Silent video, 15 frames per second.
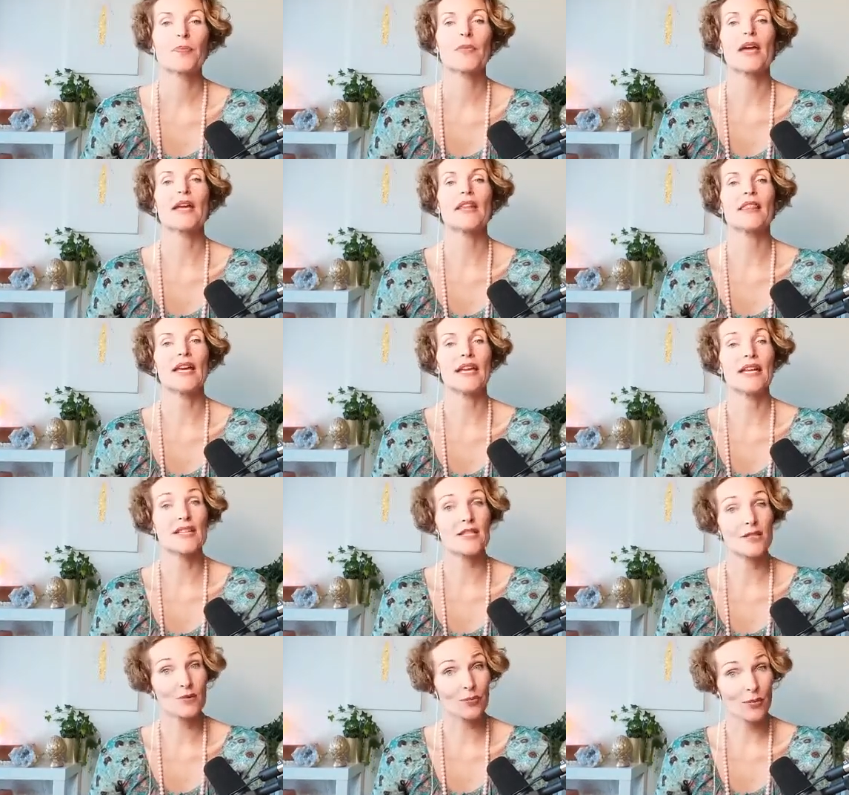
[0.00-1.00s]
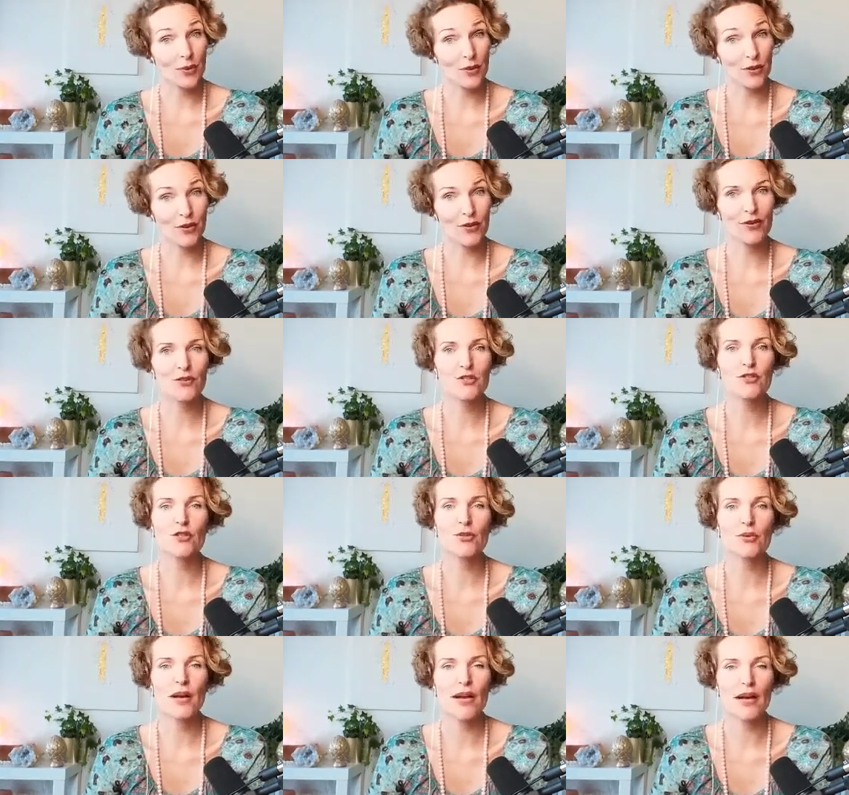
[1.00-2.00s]
And then it's worth
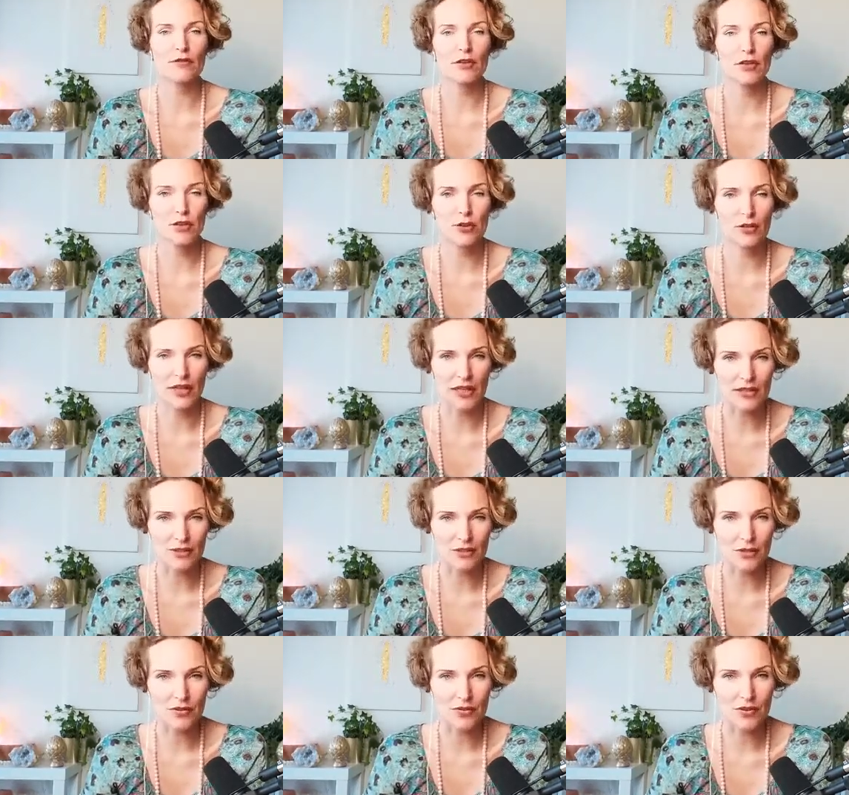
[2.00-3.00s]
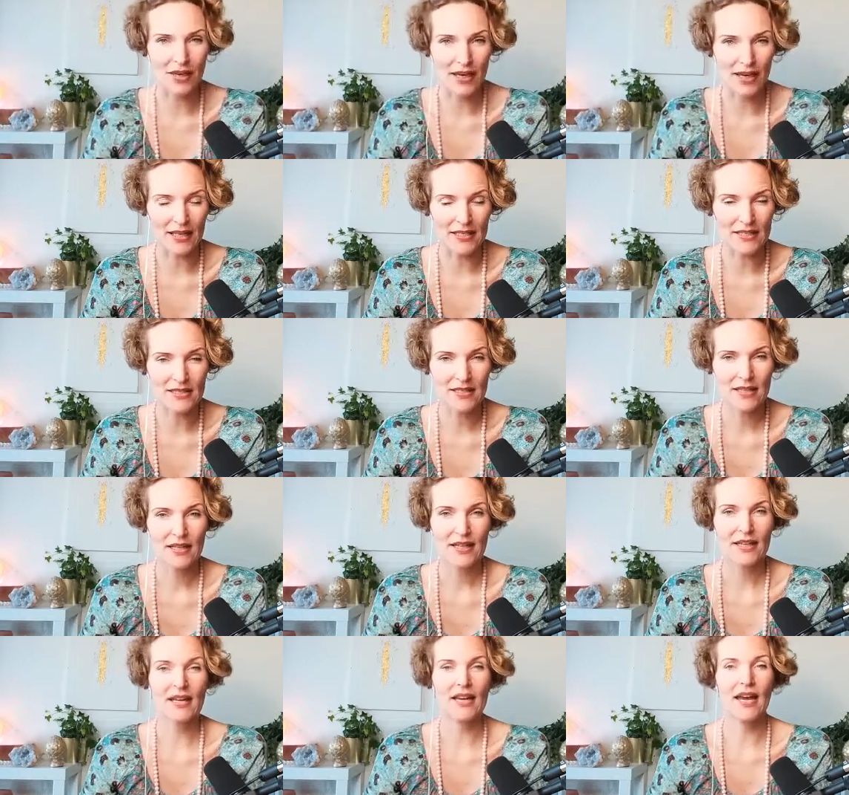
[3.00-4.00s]
to have a look into that
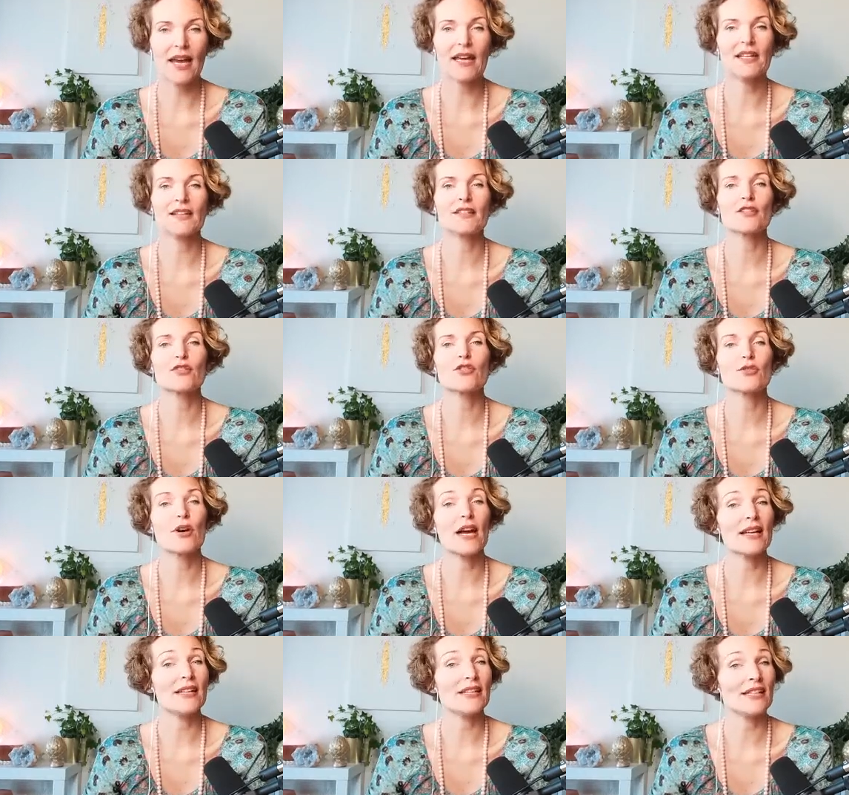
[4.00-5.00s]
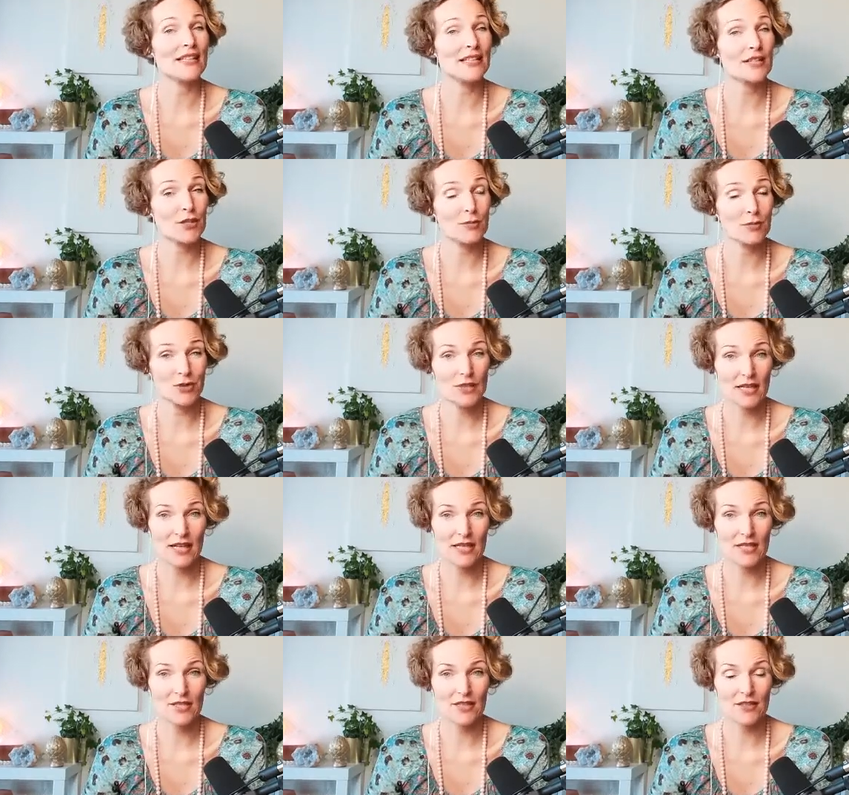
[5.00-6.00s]
and to unleash the
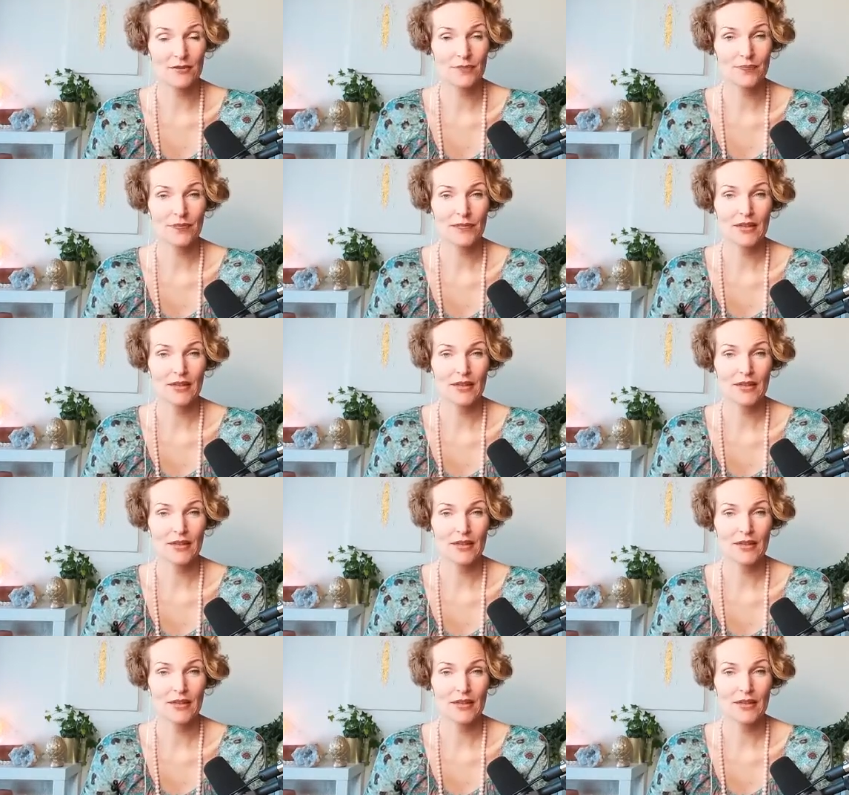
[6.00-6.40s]
potential.